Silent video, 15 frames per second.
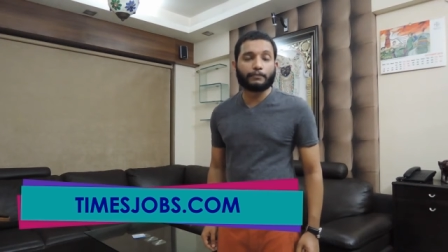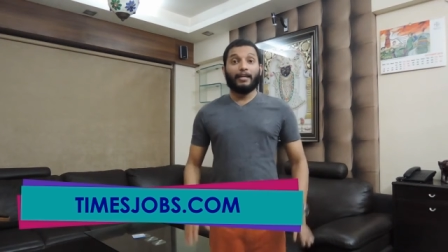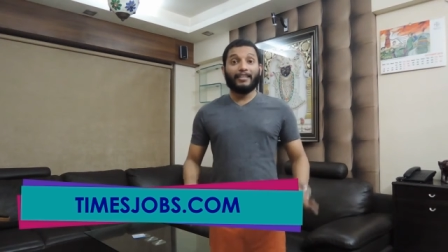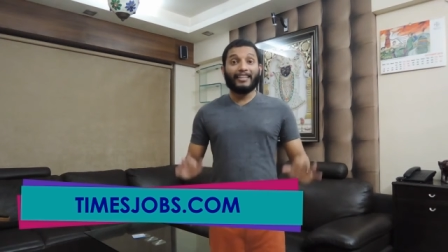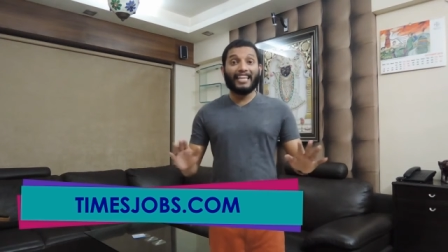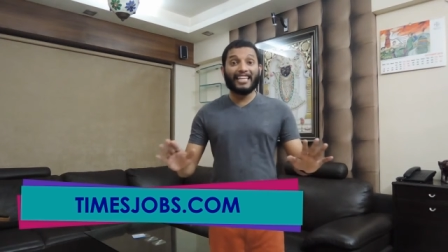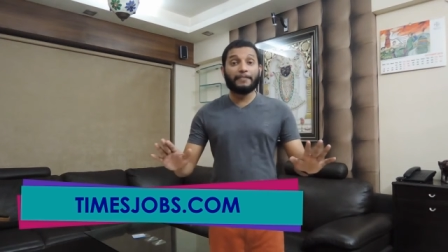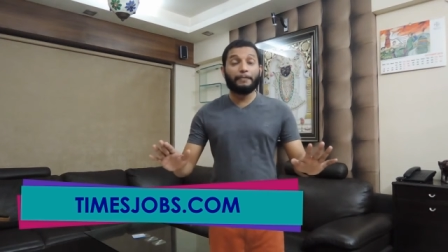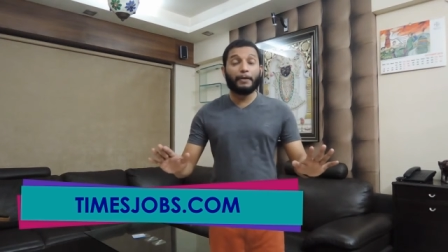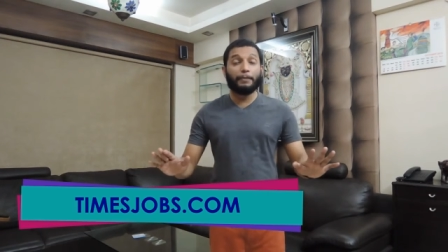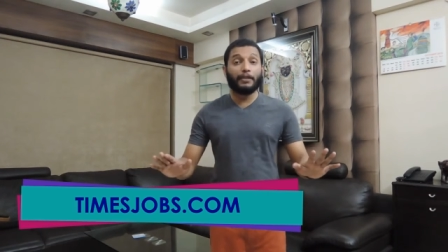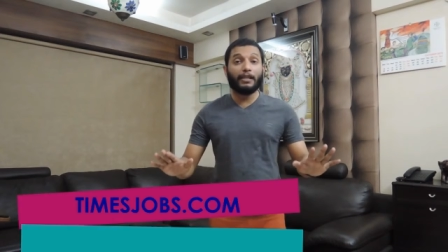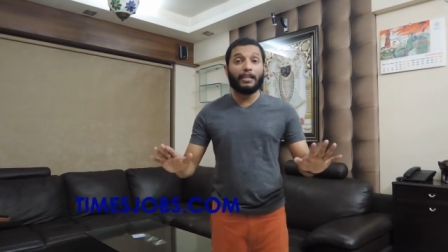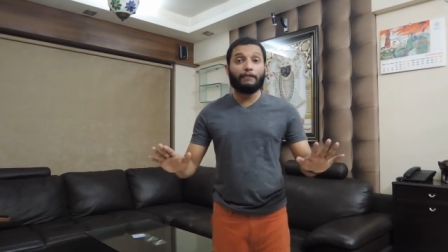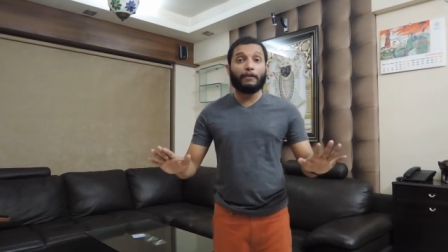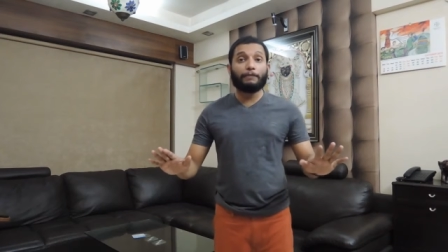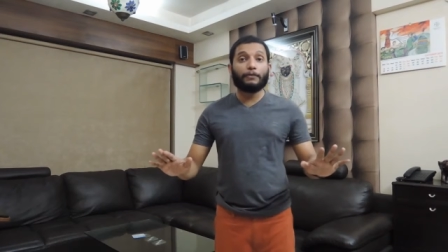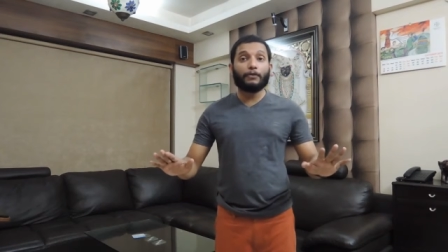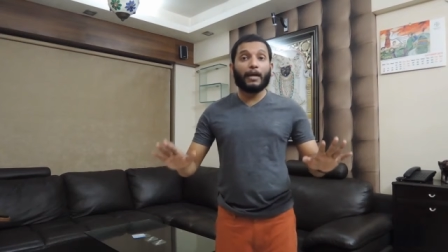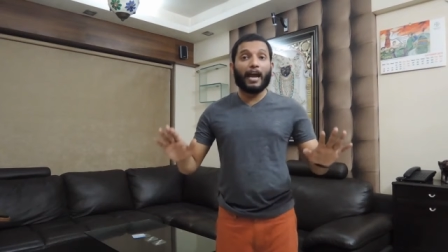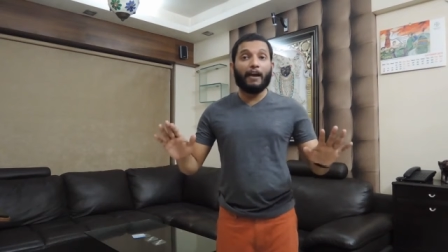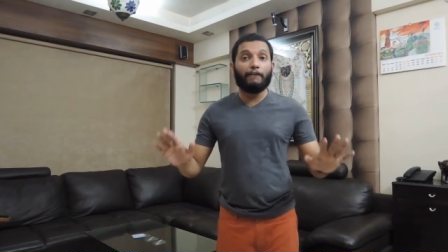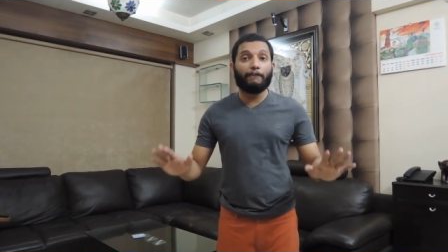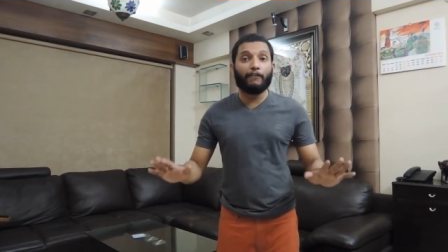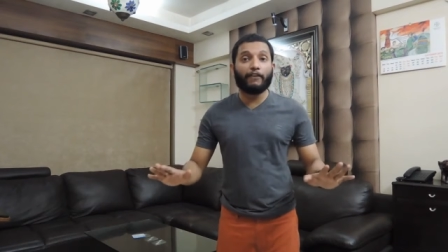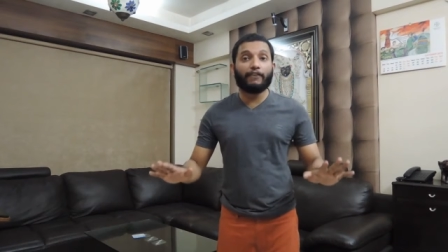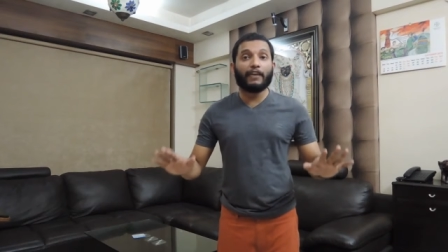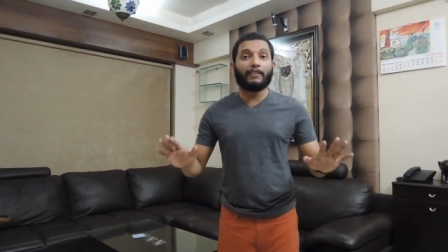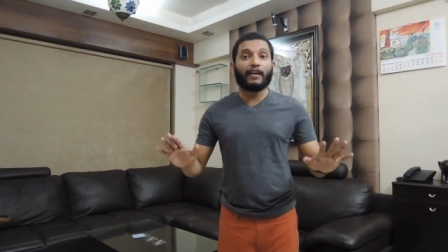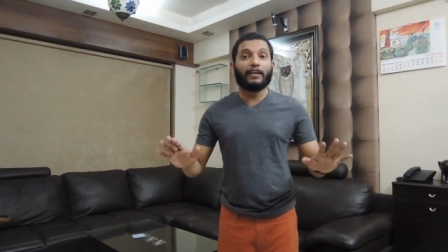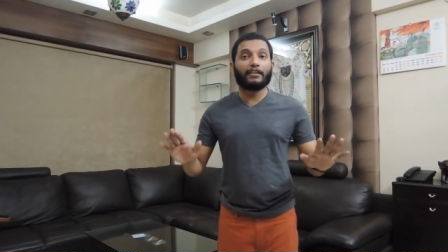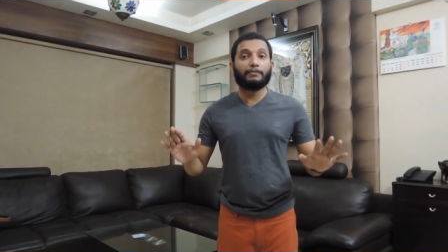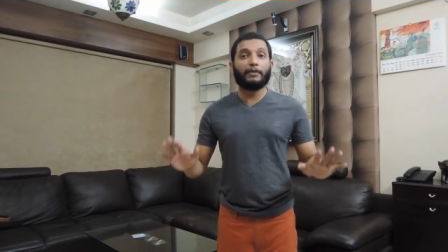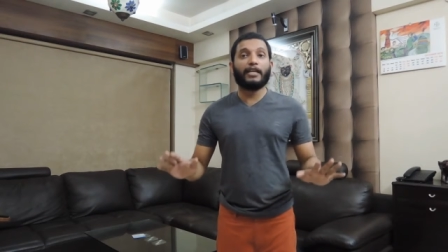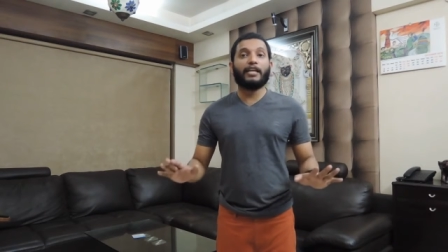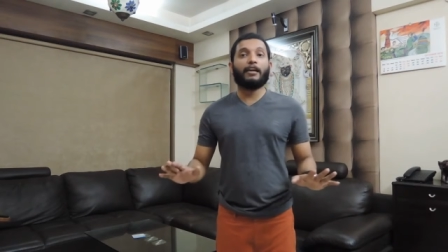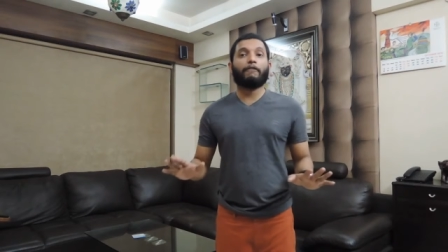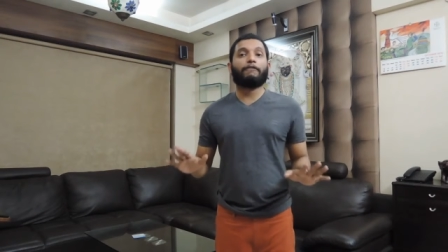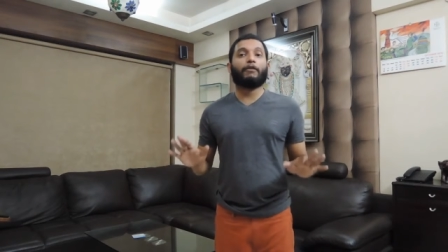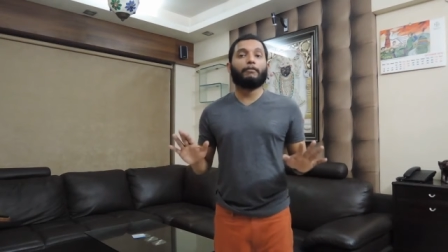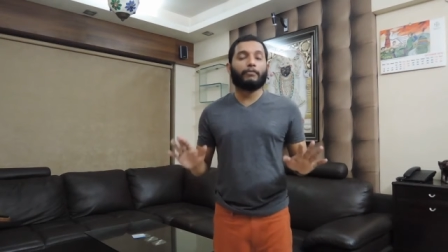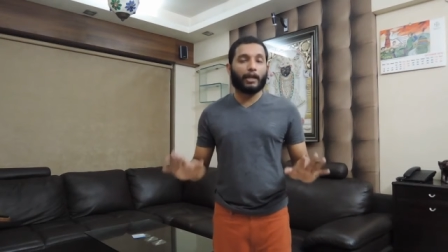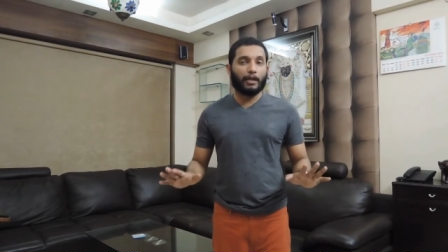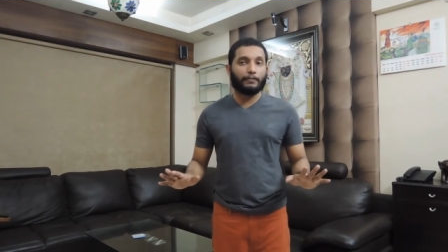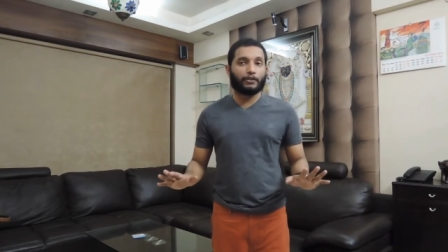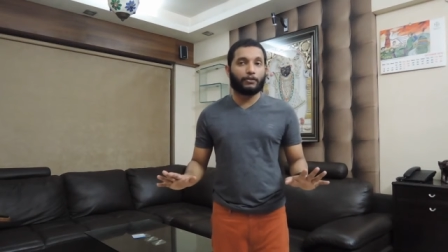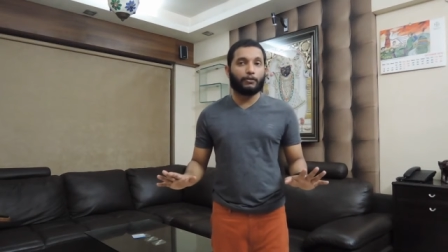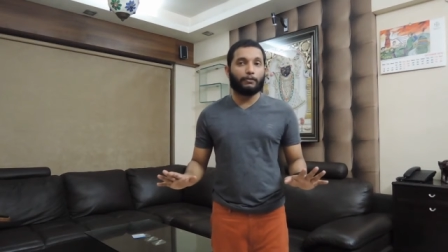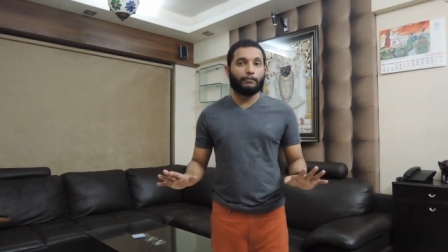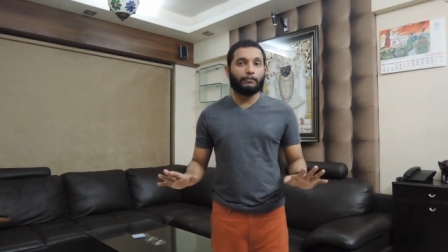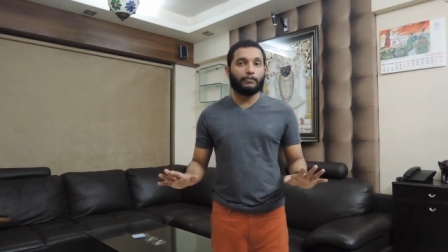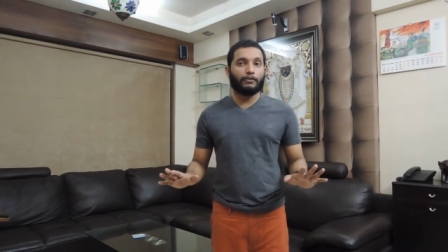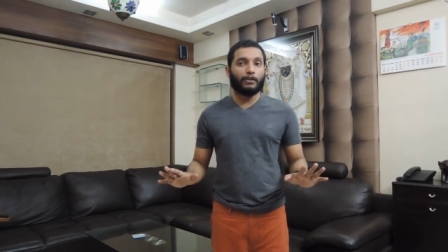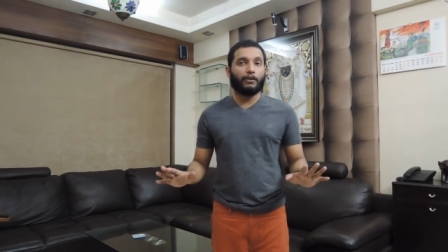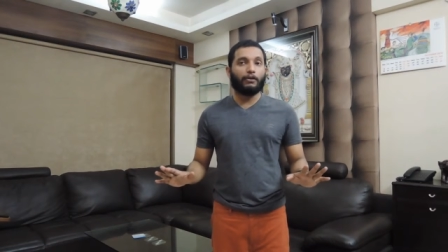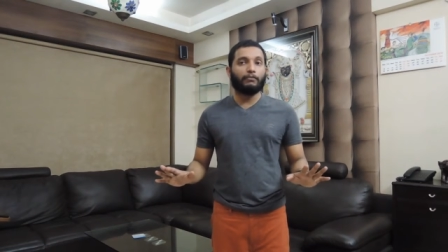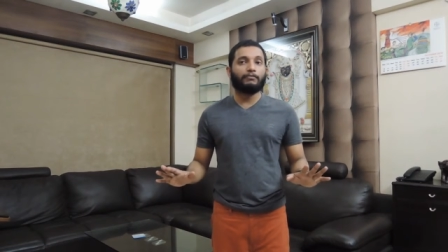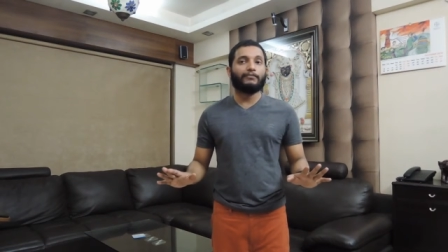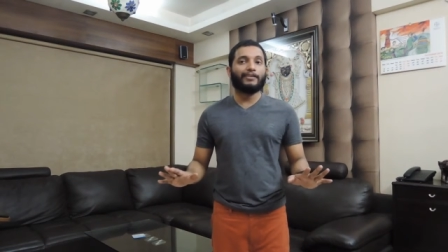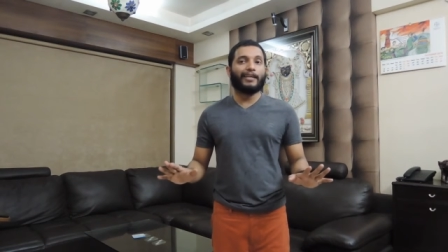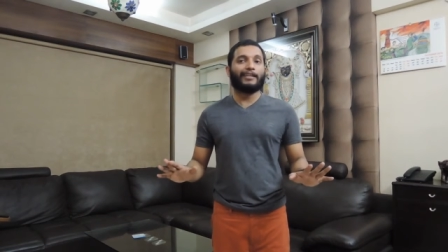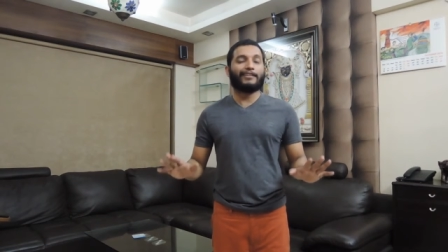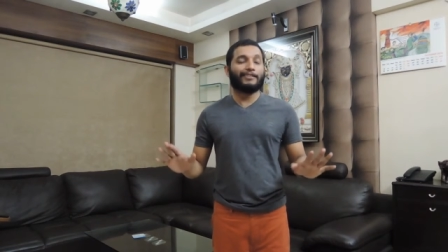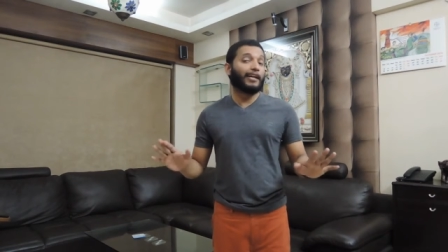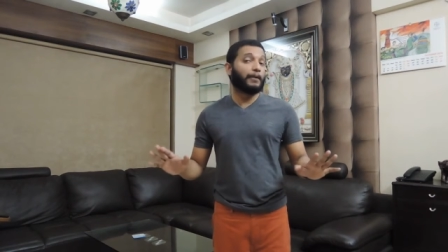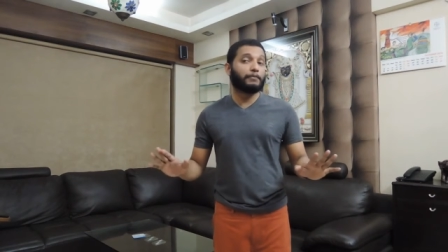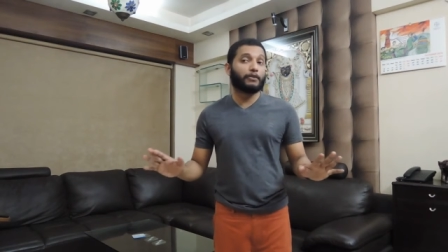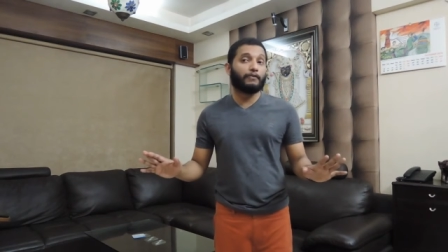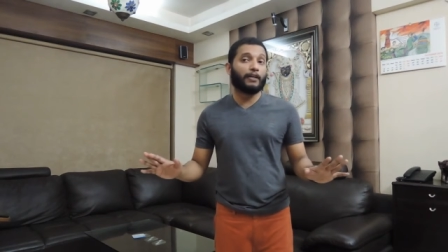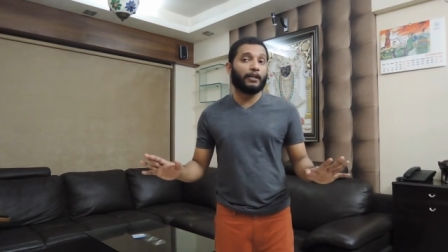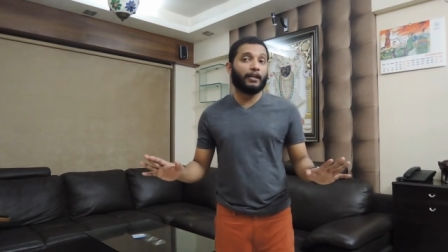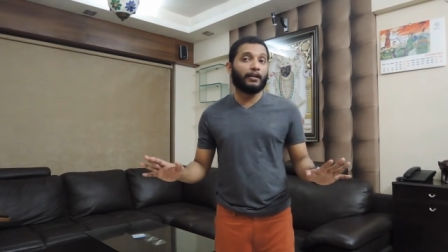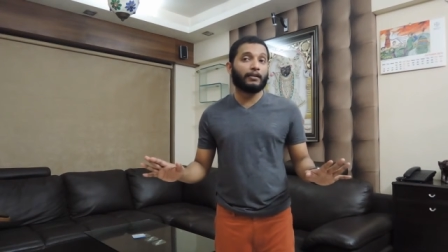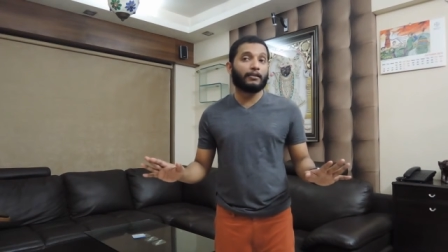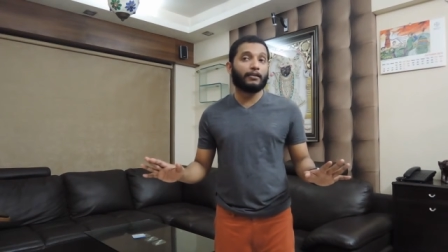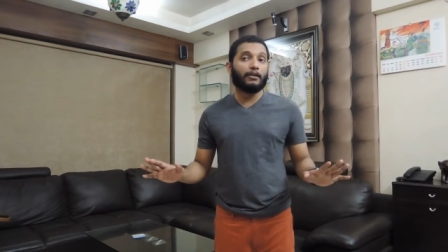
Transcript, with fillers: These people live up to everything that is media from Times Group, you know, like Times of India.